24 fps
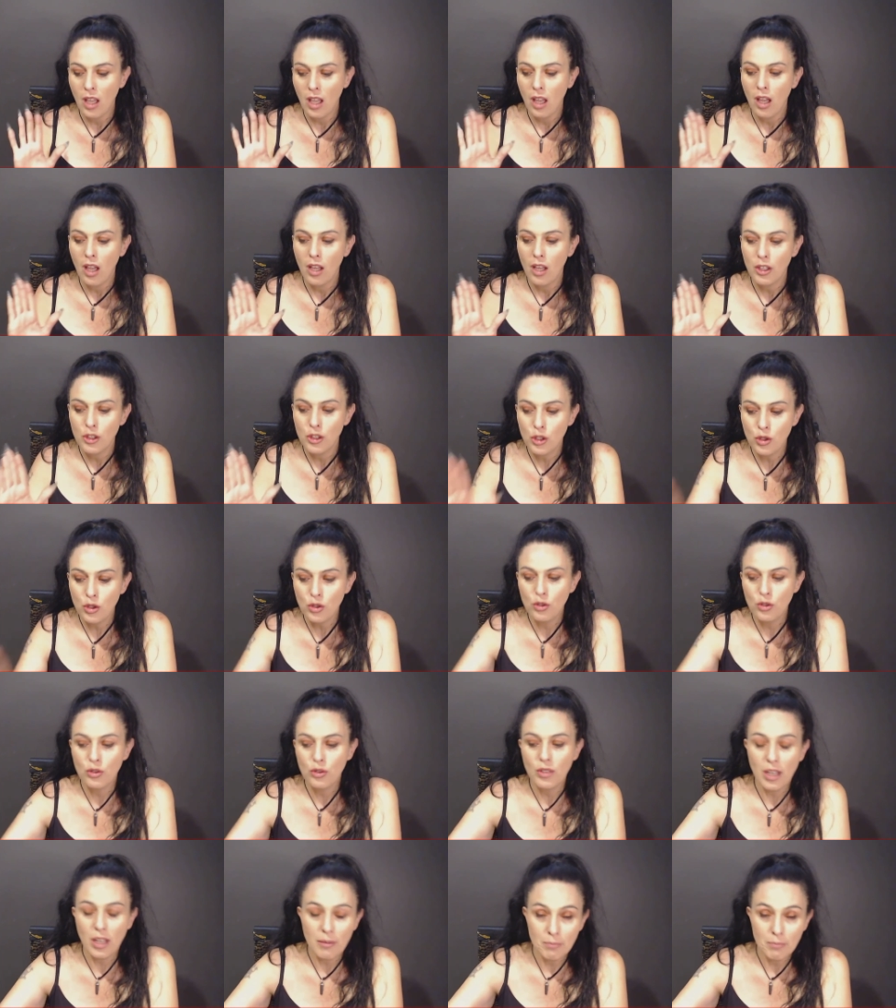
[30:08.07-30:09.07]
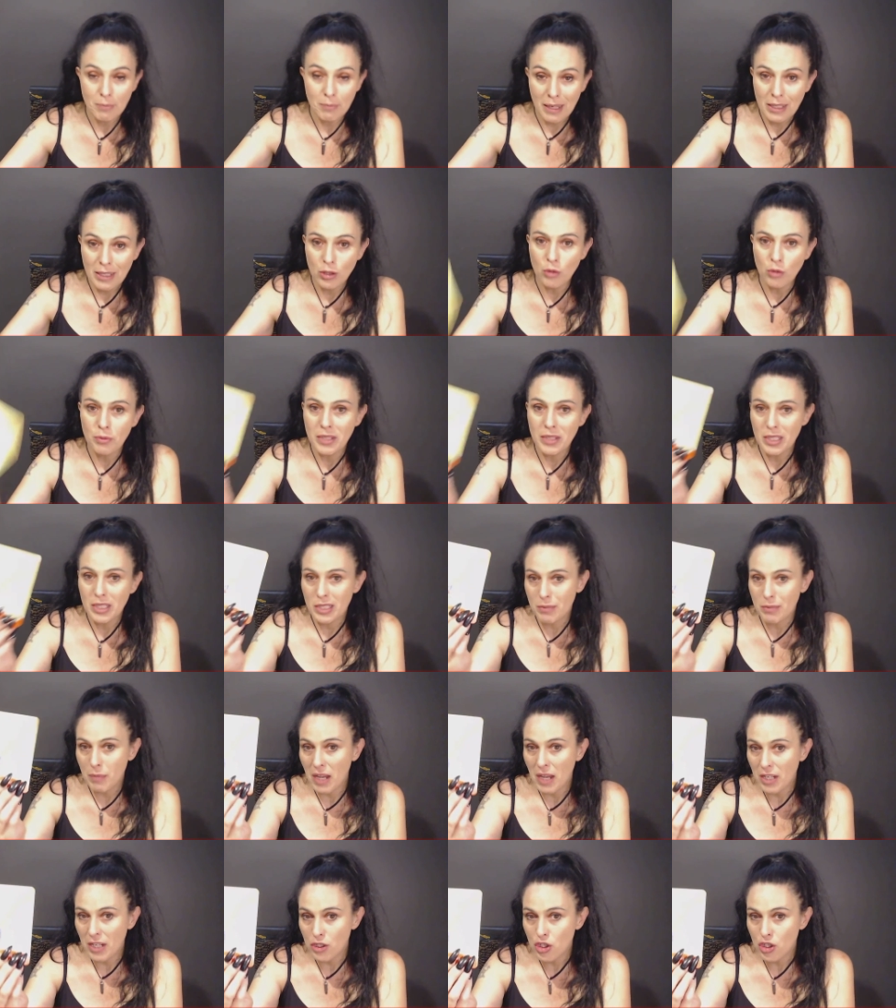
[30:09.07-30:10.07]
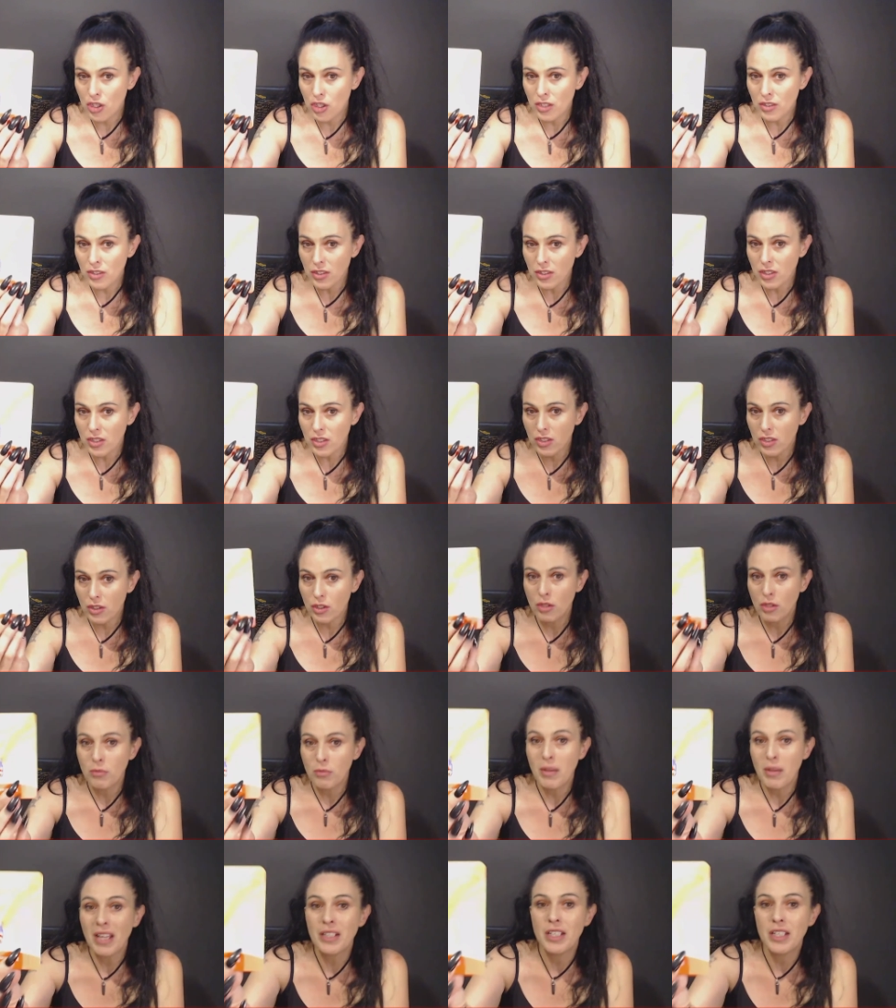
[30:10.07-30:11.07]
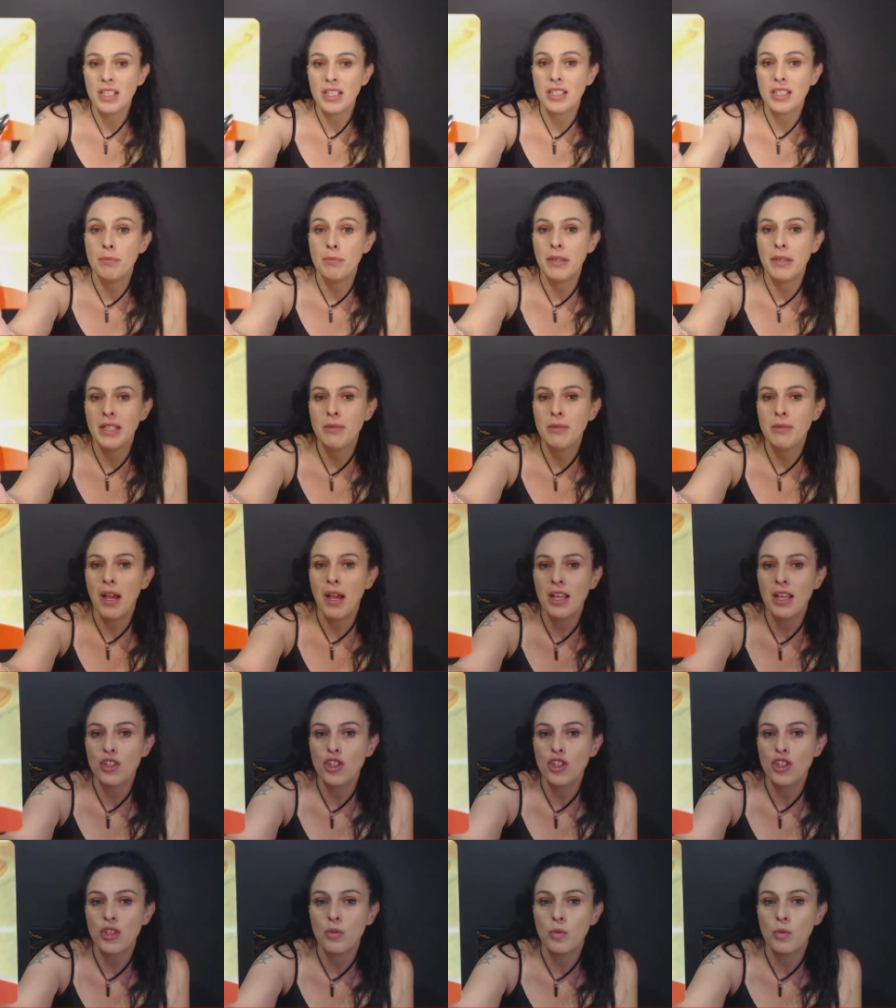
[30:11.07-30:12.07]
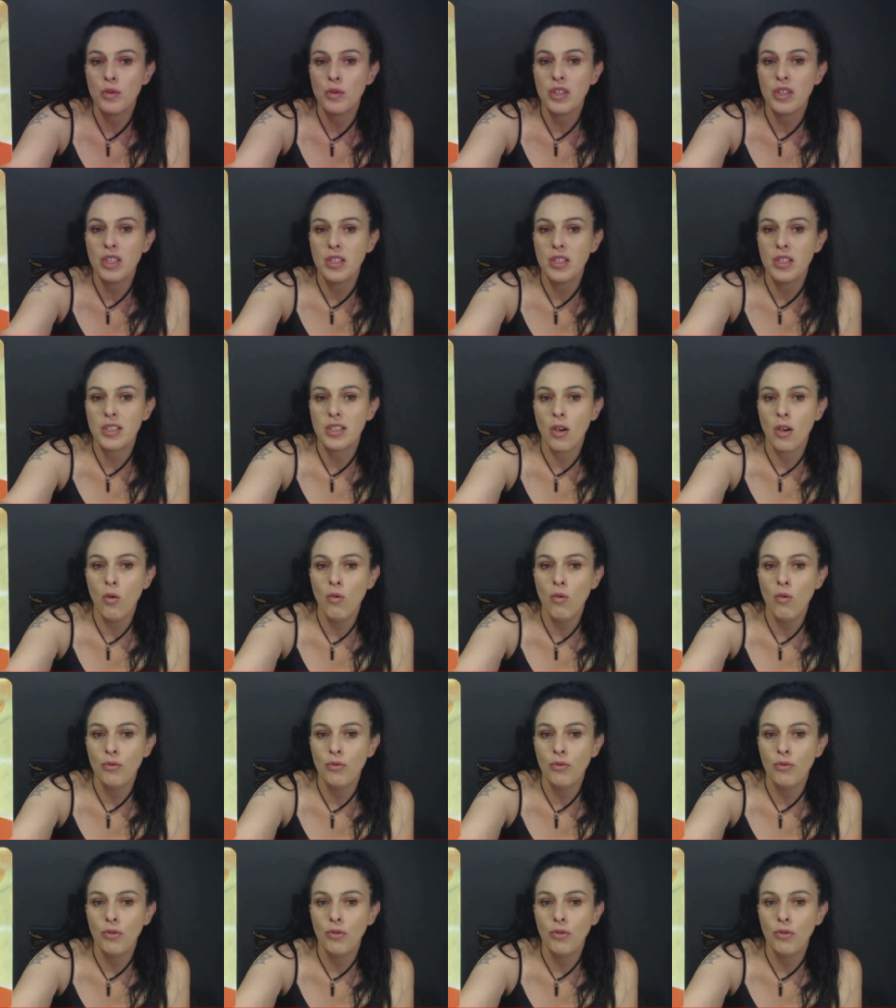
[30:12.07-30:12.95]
You may not be as patient. You may need to be patient with yourself.